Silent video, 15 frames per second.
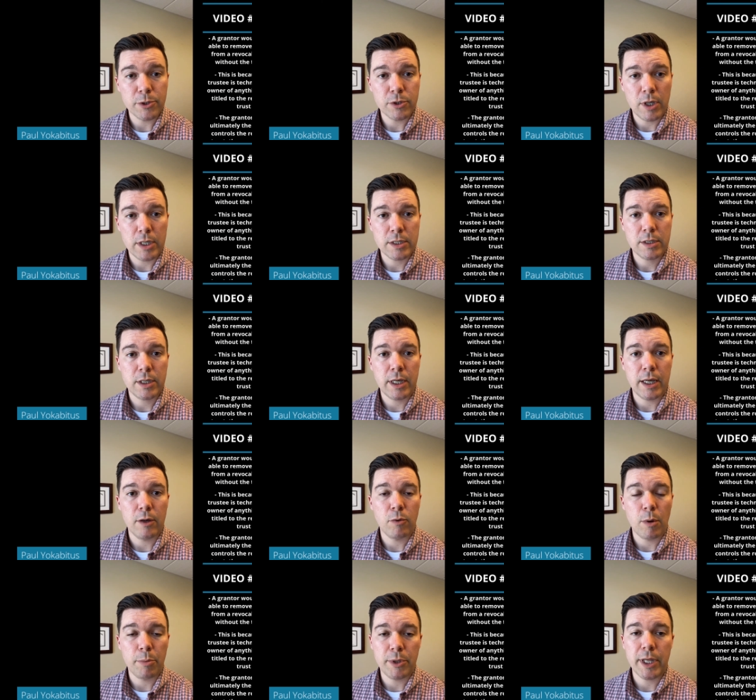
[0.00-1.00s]
trust can
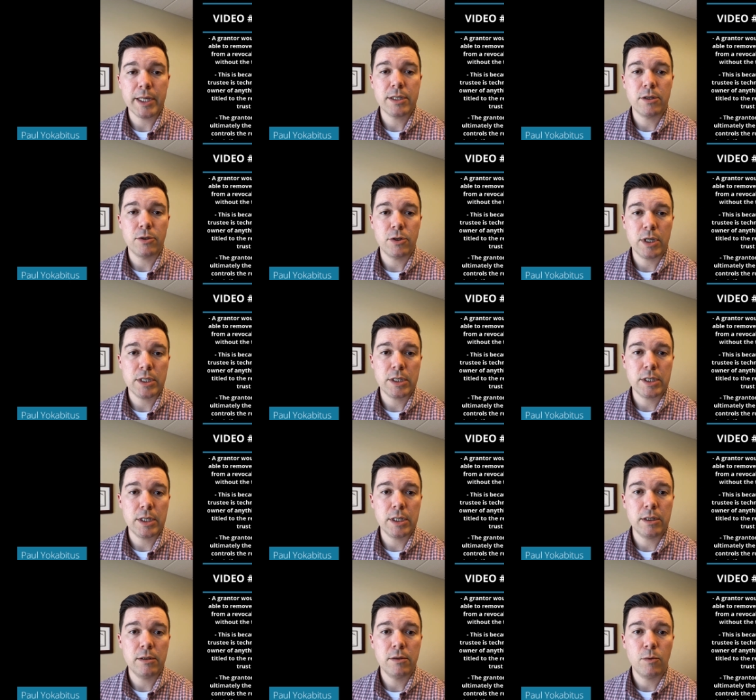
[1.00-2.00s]
replace the
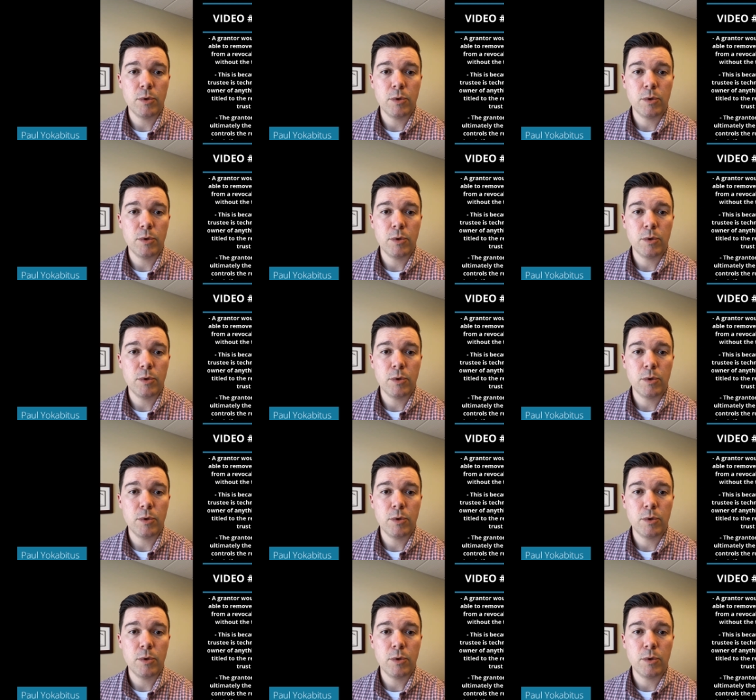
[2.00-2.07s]
trustee